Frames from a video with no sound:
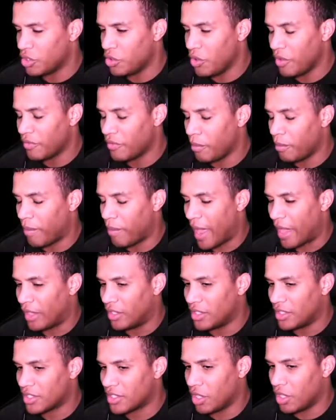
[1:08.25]
you have to
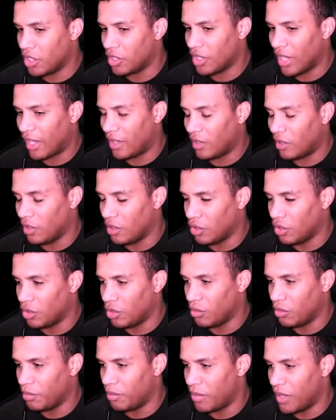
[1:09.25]
balance on that
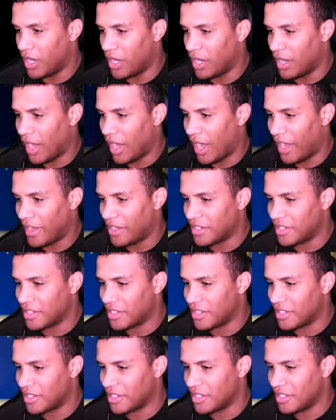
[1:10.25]
little bitty
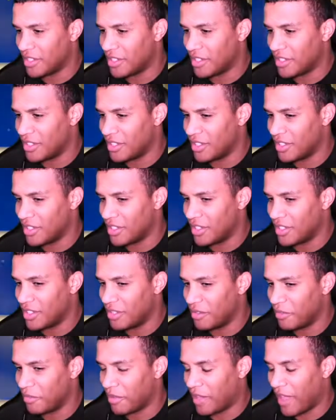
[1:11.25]
ice
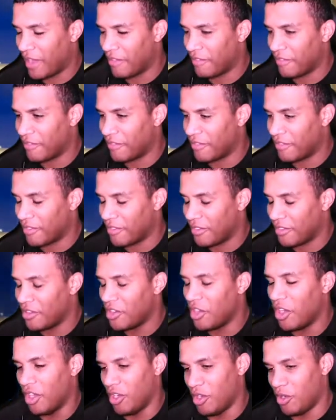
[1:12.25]
plat.
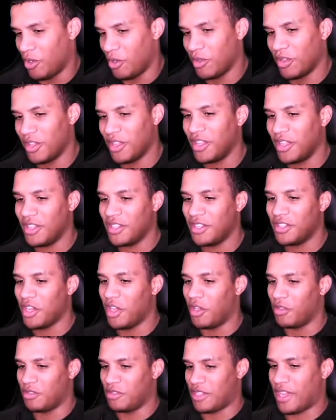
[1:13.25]
No.
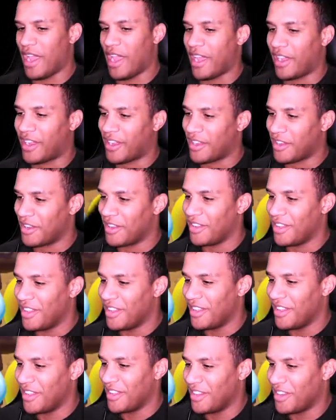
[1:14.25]
No, Zach.
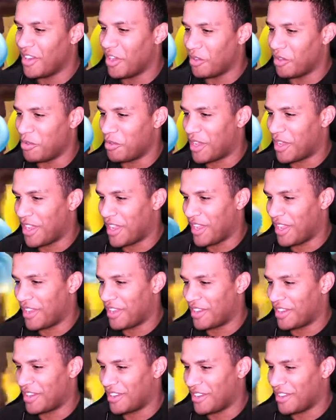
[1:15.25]
No, you
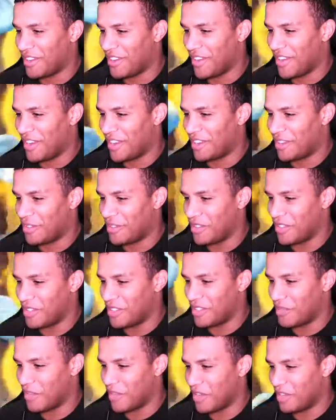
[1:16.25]
can't. You can't do
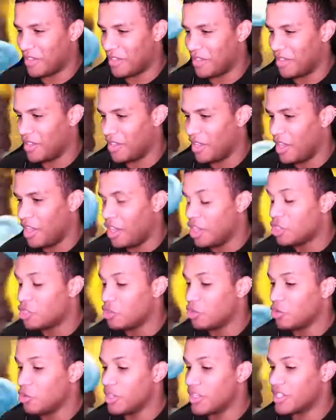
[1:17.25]
this to me.
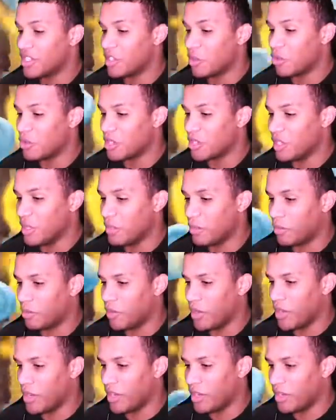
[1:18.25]
Dude, it's so
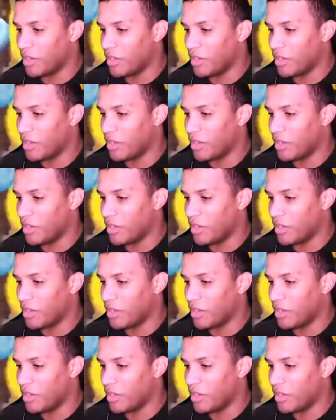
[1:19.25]
slippery.